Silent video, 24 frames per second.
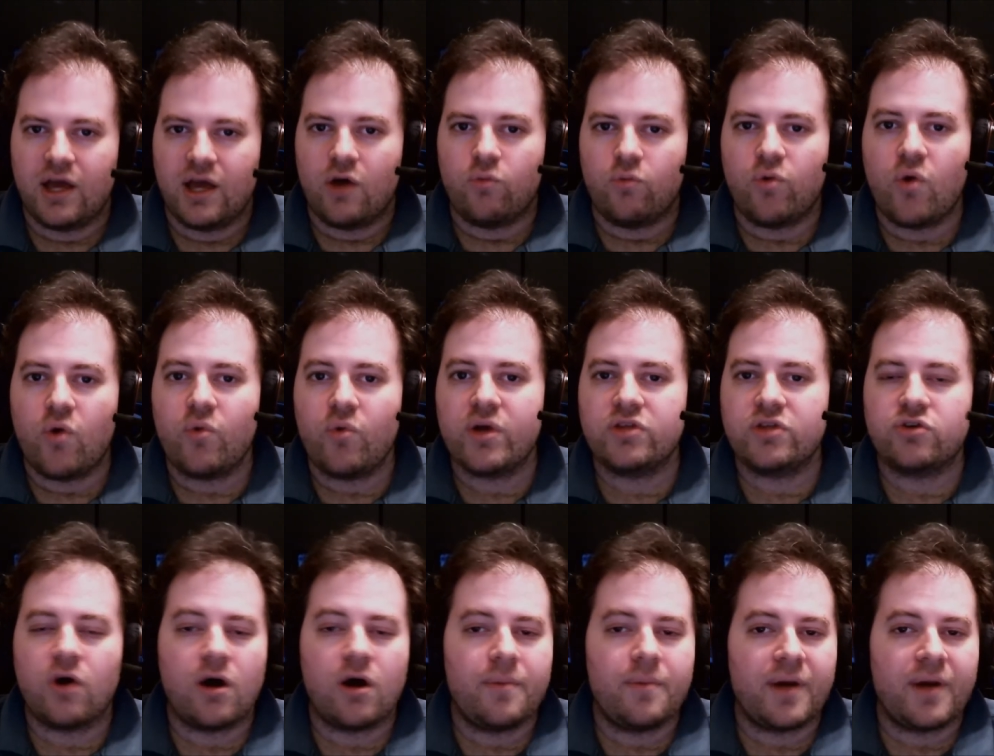When we
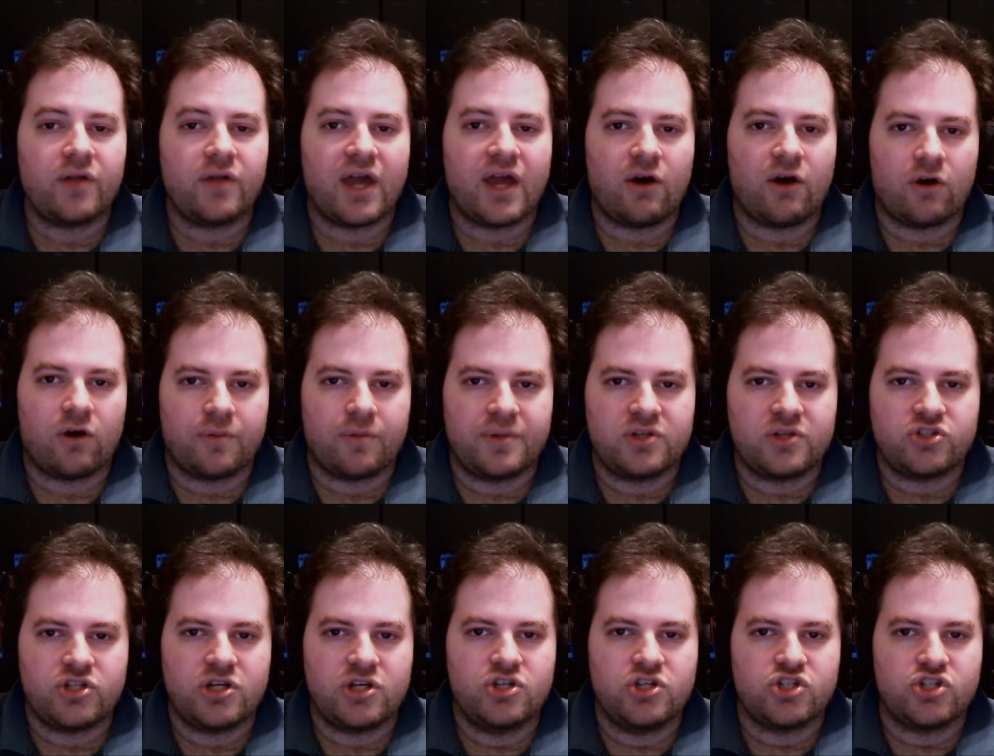talk about the
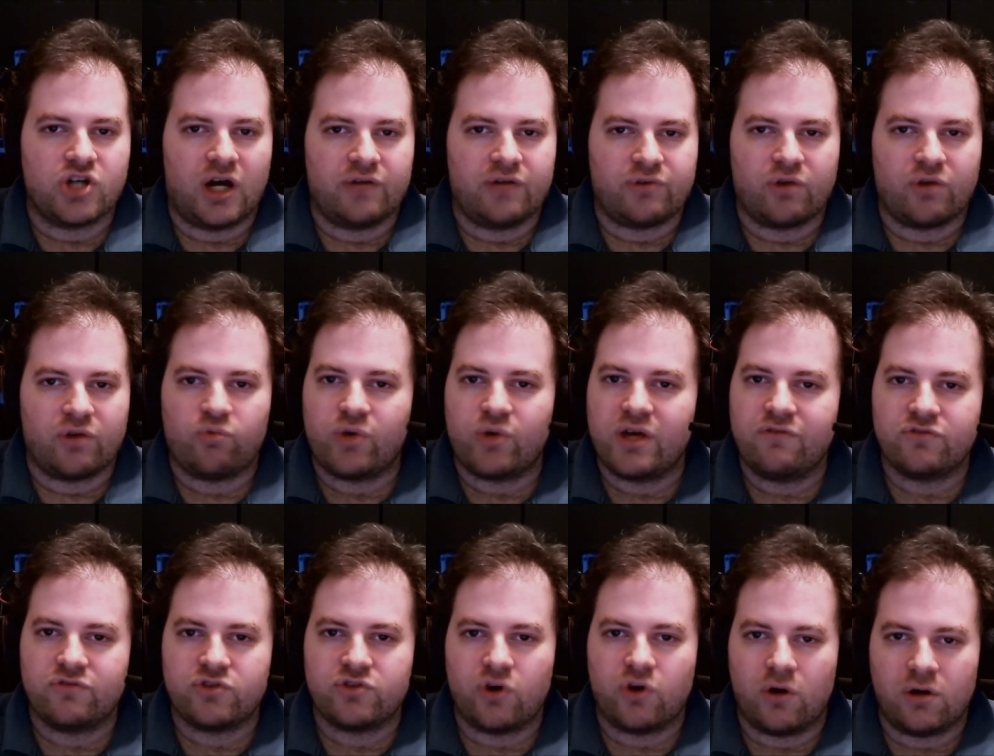ARPG genre,
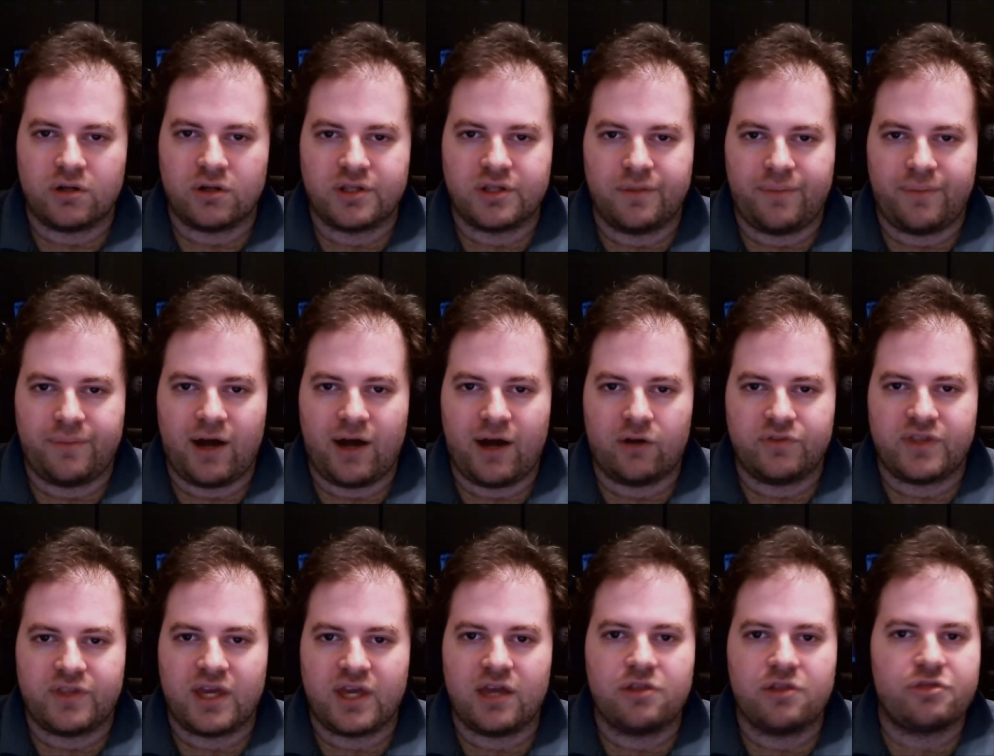we've talked about
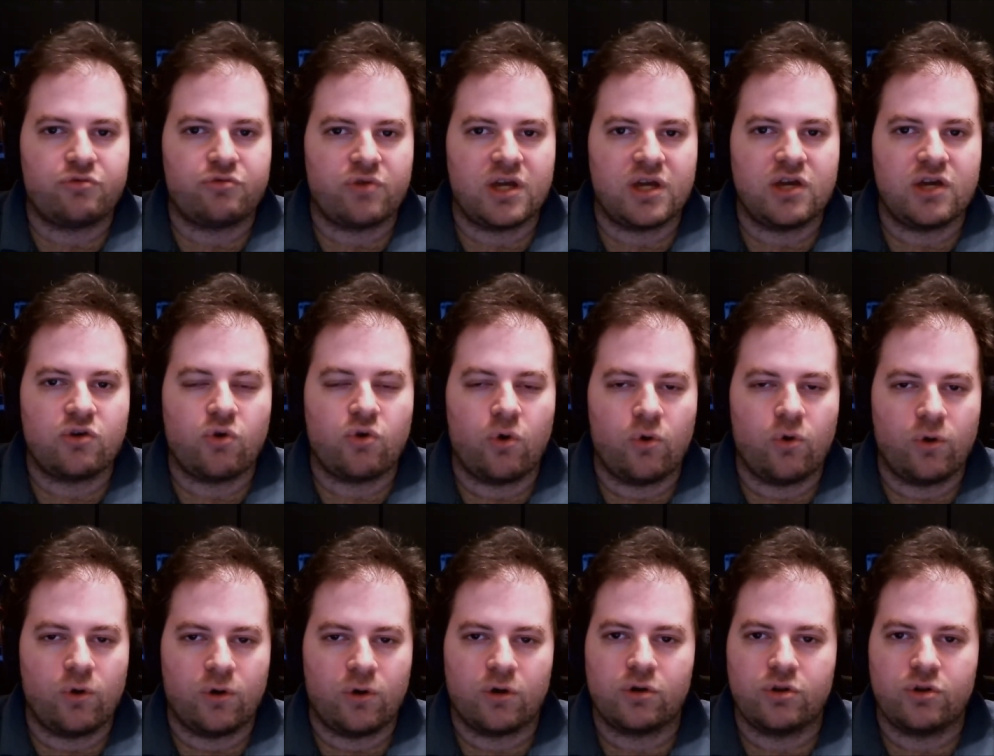the three
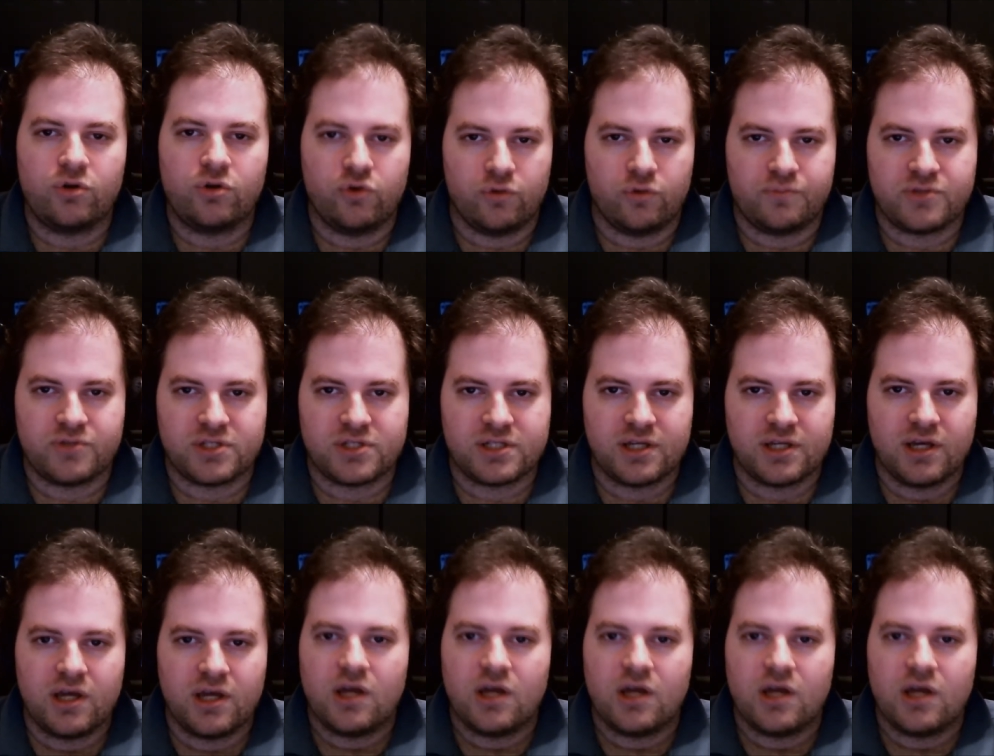core loops.